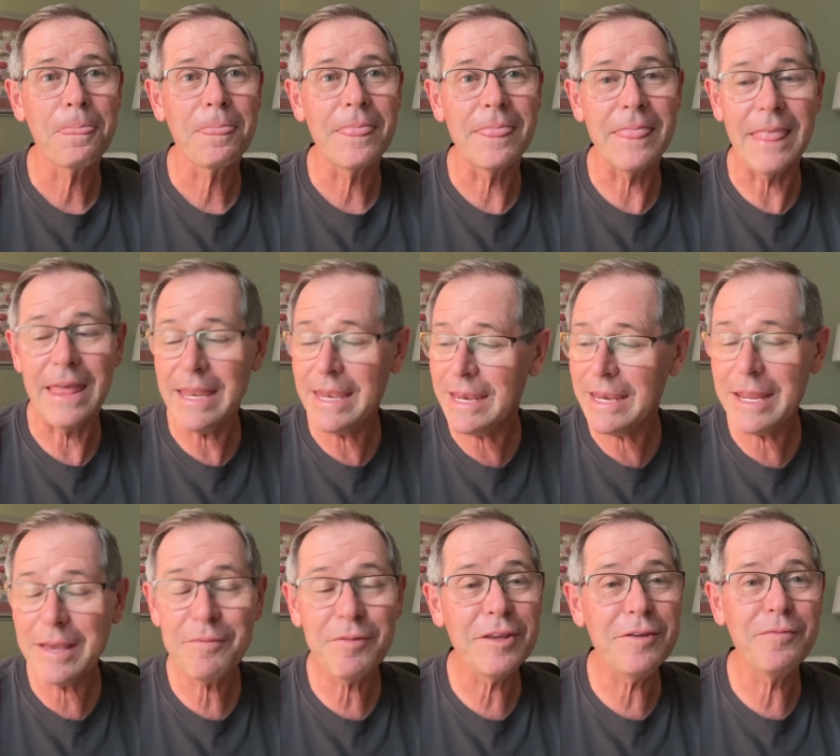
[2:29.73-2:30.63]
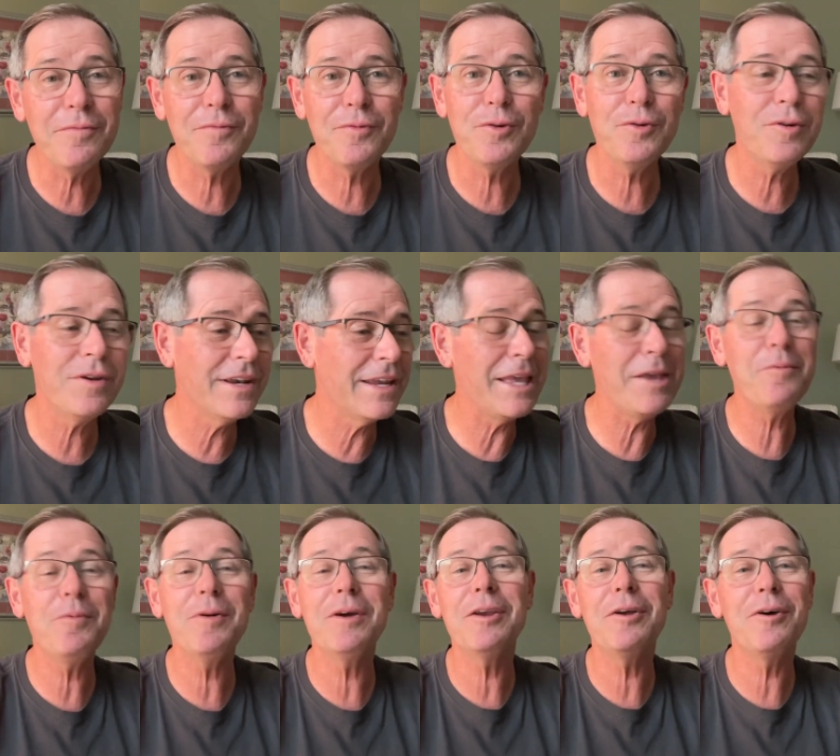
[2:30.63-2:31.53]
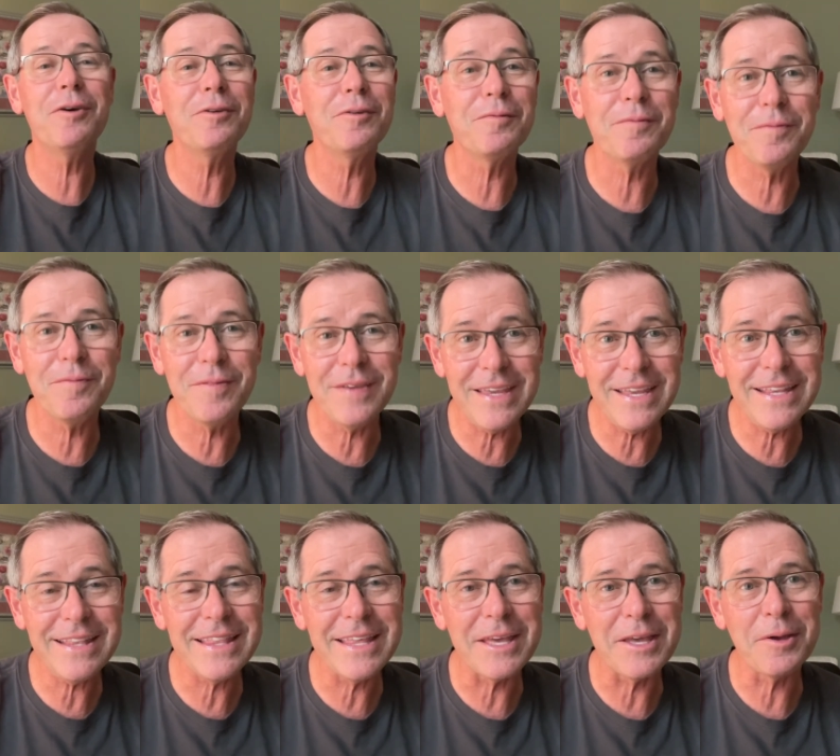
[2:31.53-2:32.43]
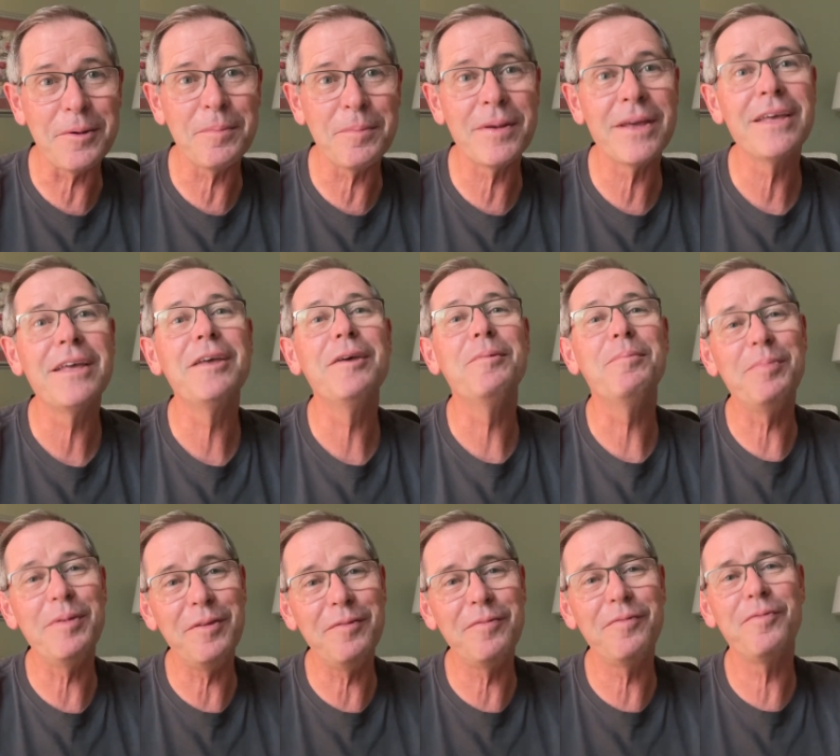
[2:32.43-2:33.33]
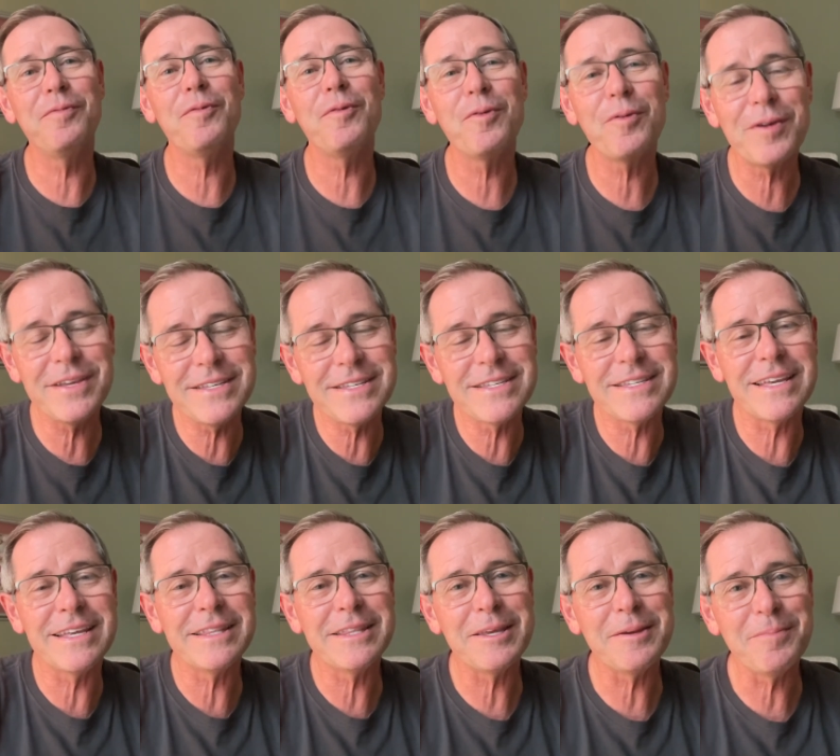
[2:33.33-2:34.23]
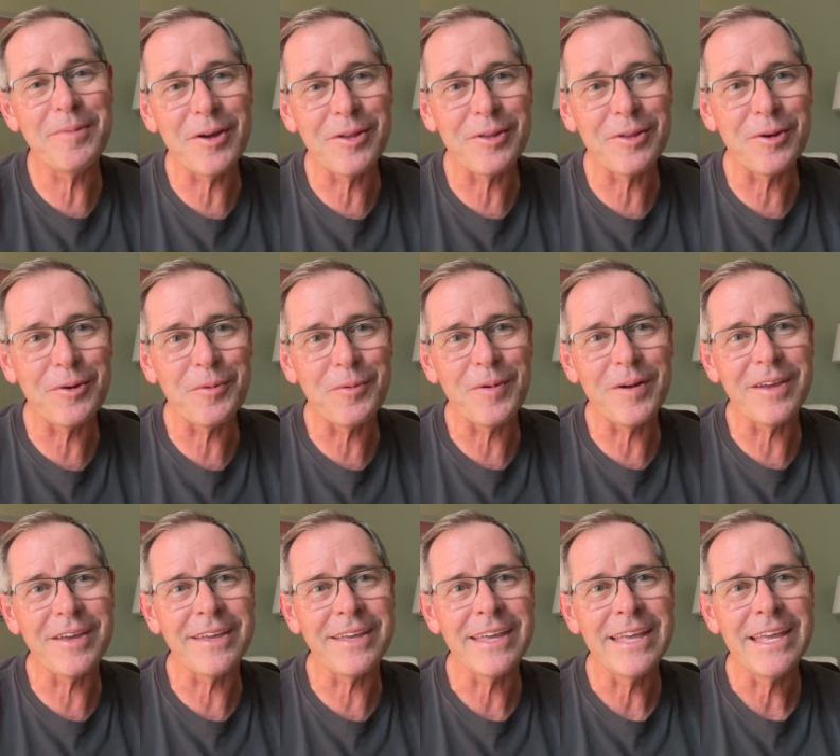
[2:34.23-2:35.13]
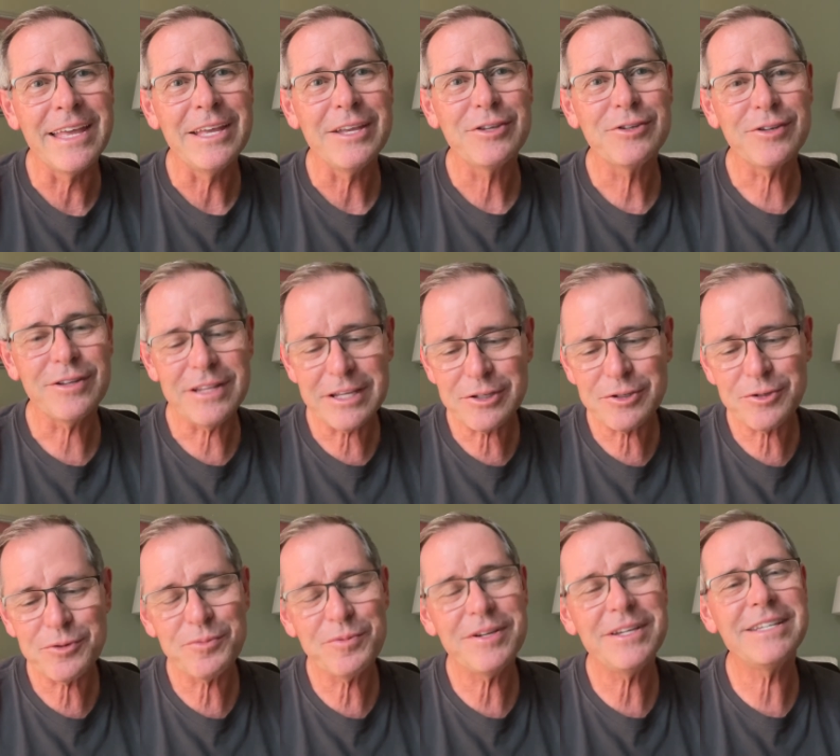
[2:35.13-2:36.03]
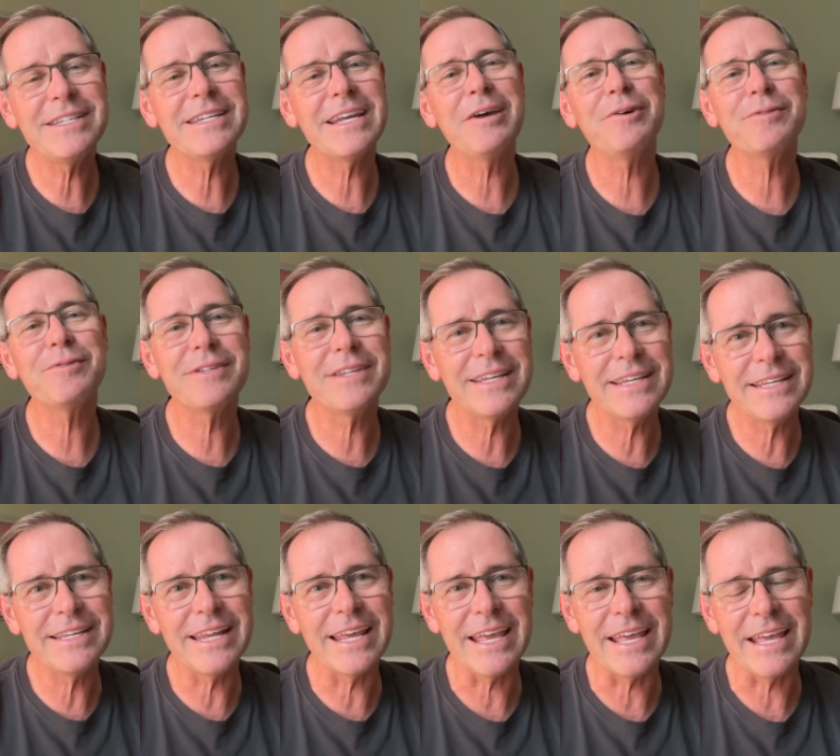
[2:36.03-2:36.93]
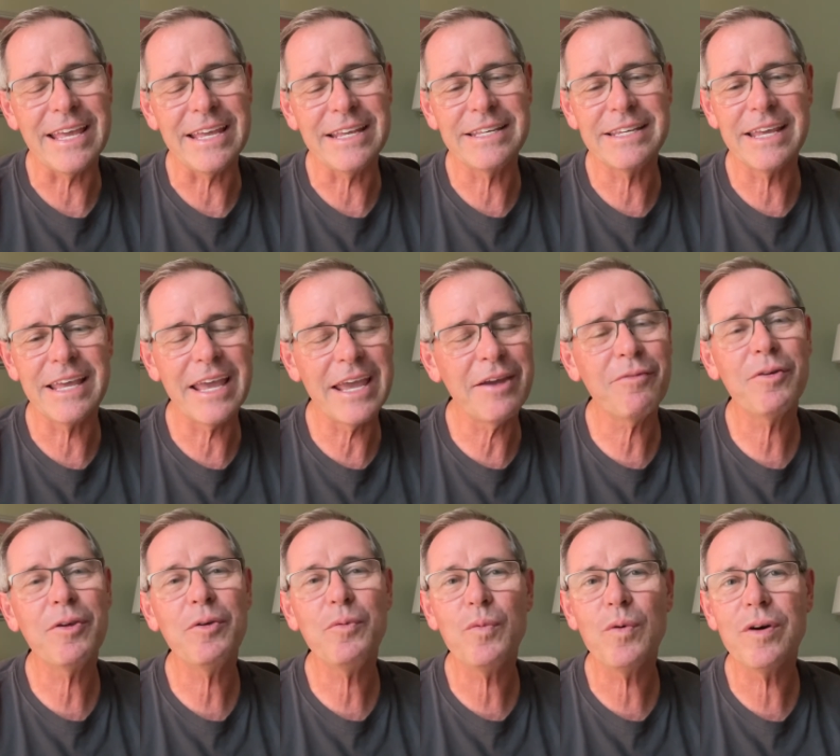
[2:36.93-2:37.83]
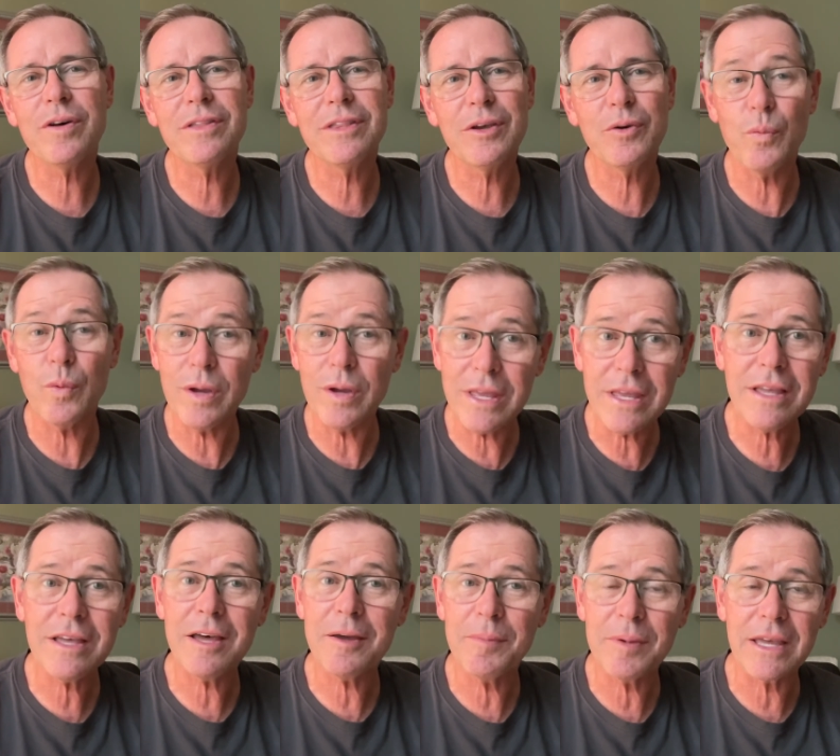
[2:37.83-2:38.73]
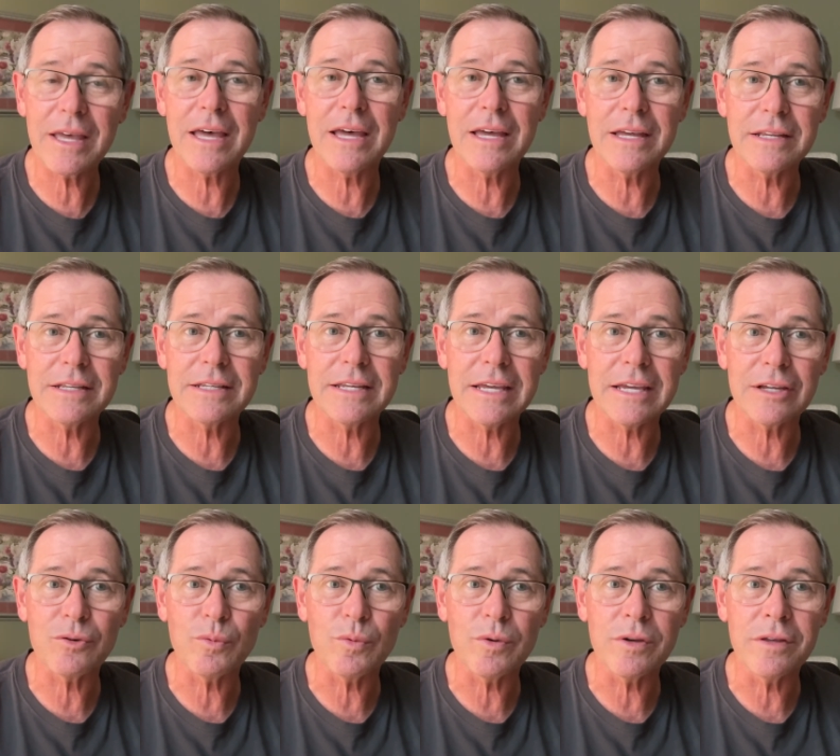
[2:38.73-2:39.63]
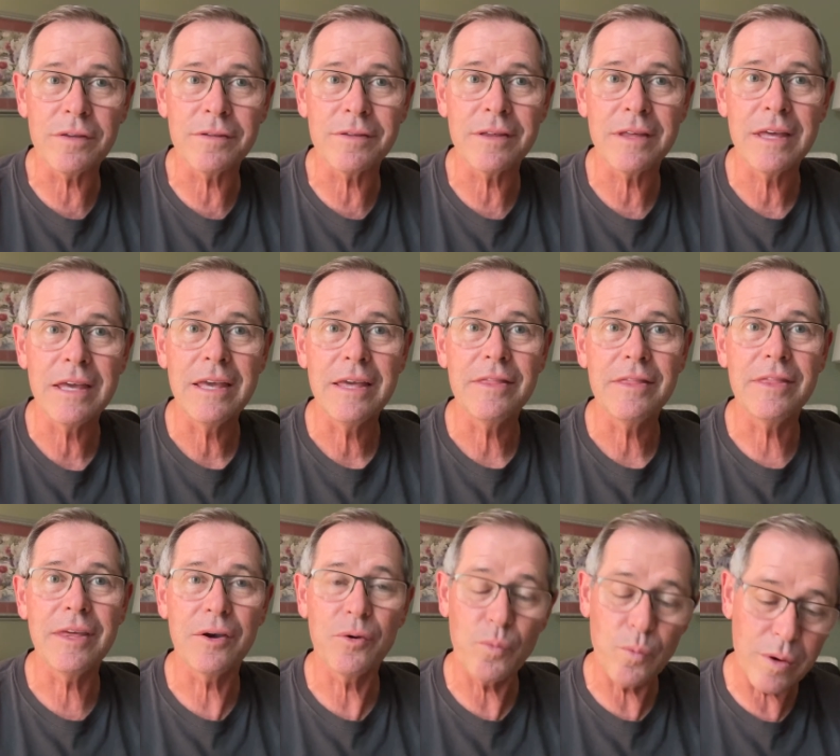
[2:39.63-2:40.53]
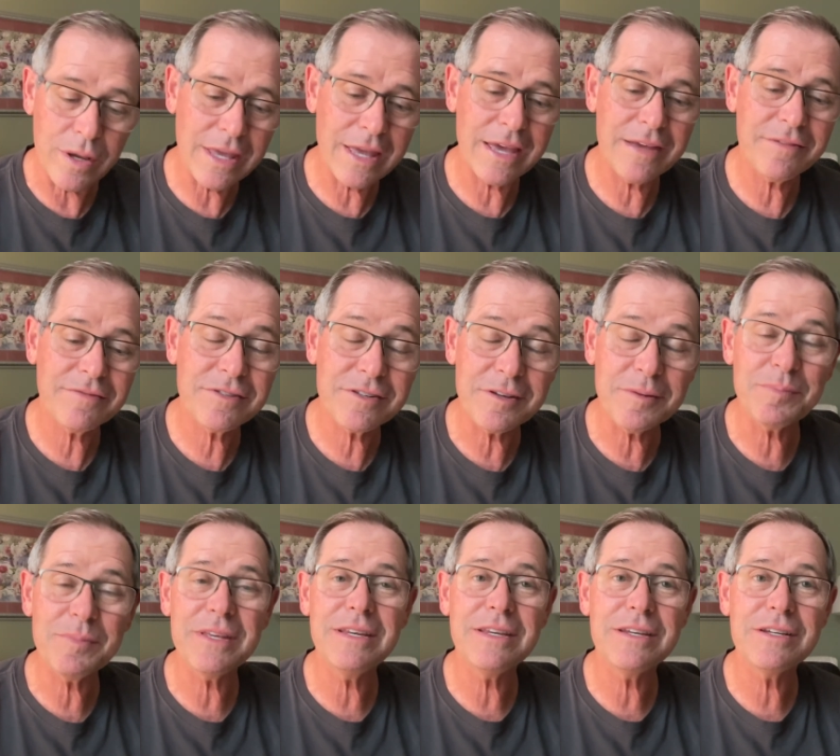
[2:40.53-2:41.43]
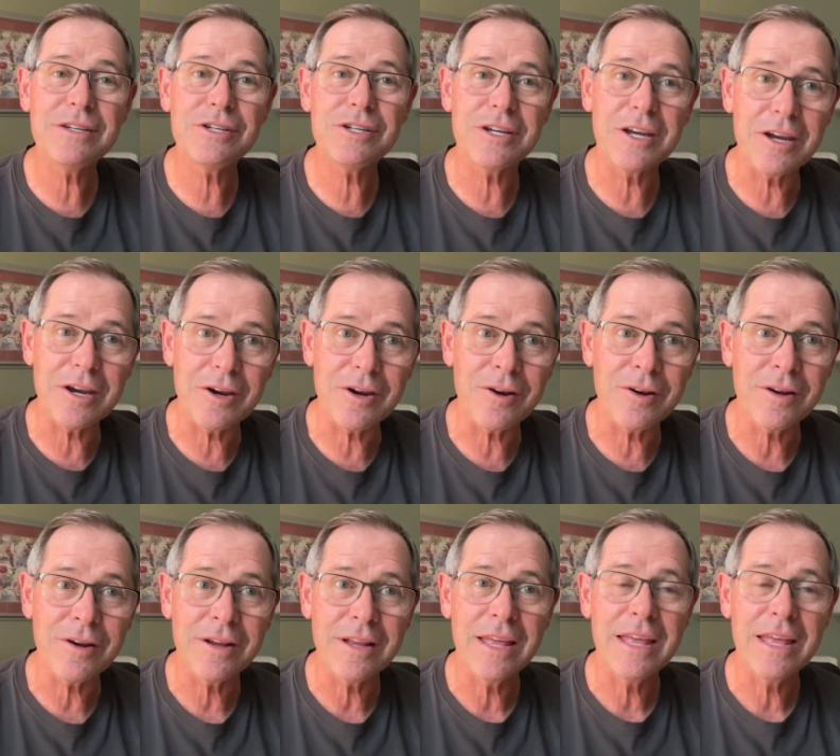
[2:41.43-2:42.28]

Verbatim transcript: they didn't have any food, and he went on to feed them before he sent them on their way. So let's reach out today to everyone that we come in contact with, that we have something to share,